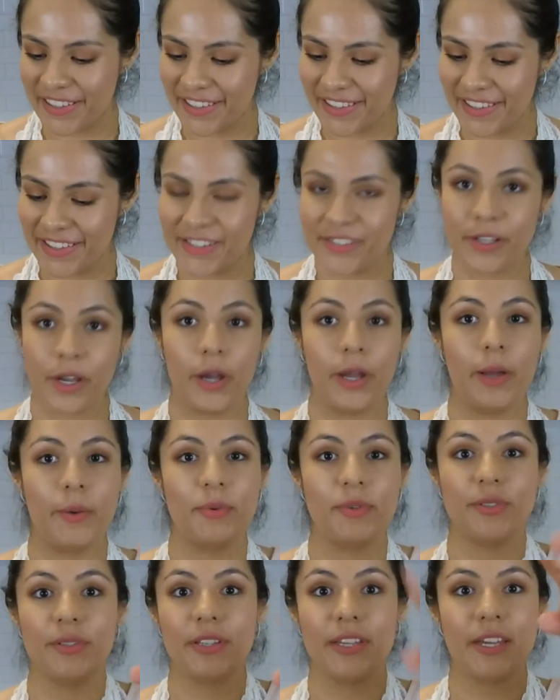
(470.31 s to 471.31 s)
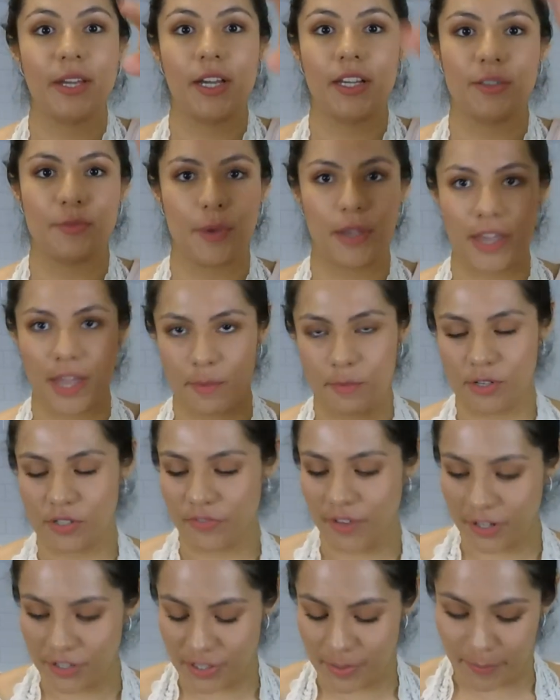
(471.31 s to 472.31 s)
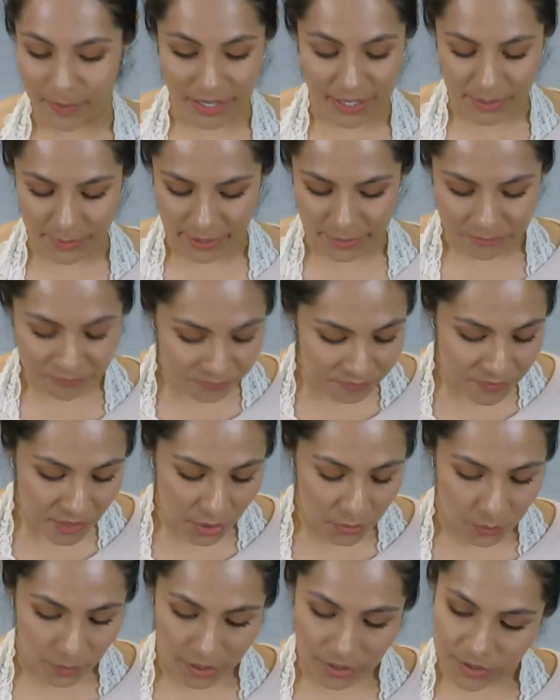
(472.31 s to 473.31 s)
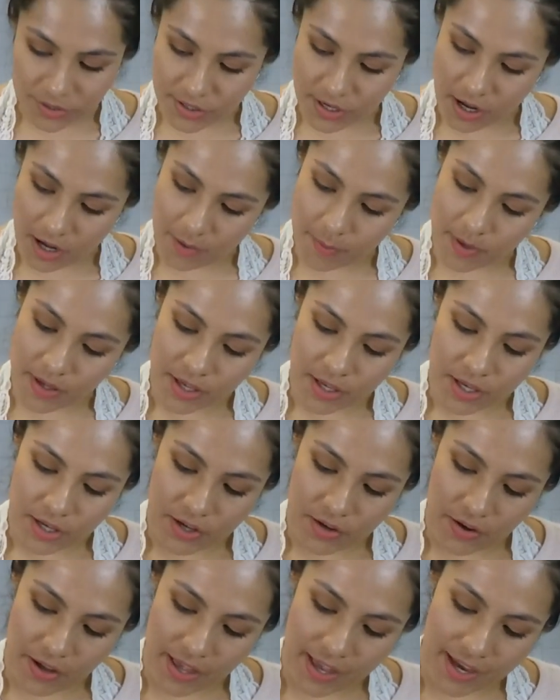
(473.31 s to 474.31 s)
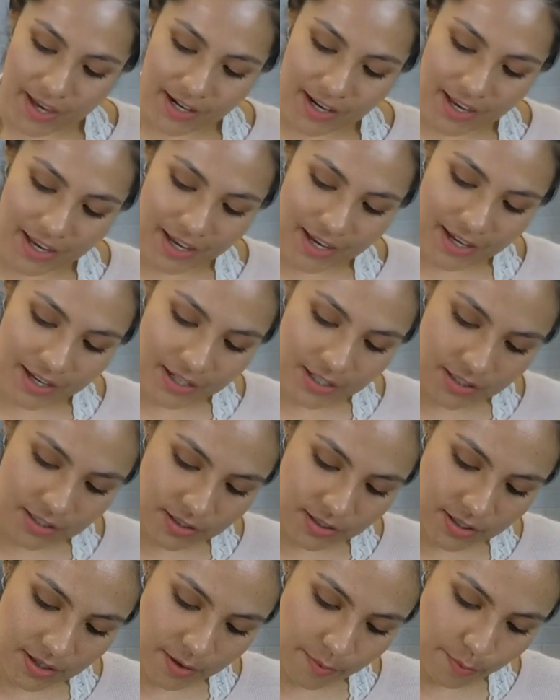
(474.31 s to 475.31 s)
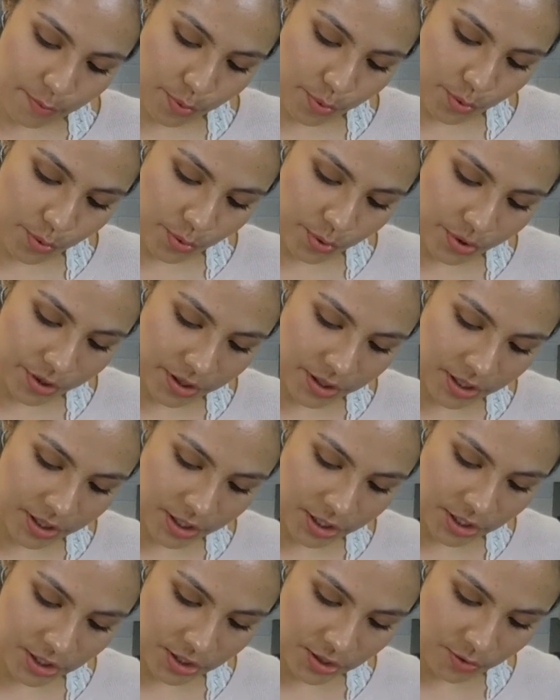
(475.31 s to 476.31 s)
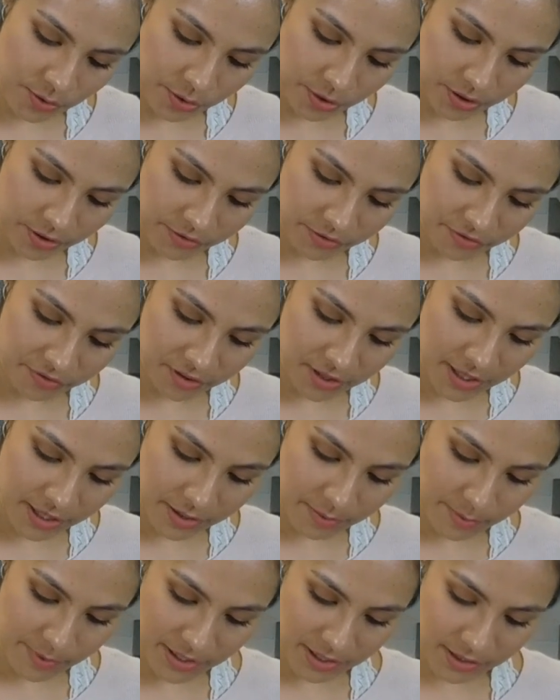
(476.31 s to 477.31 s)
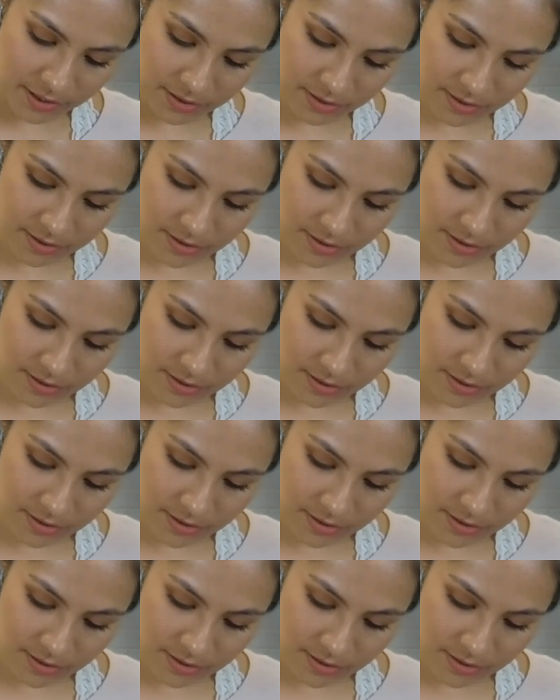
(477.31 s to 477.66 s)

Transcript: Sorry, I was looking because my camera's flashing. But anyway, right on top, go ahead and pour your flan mix.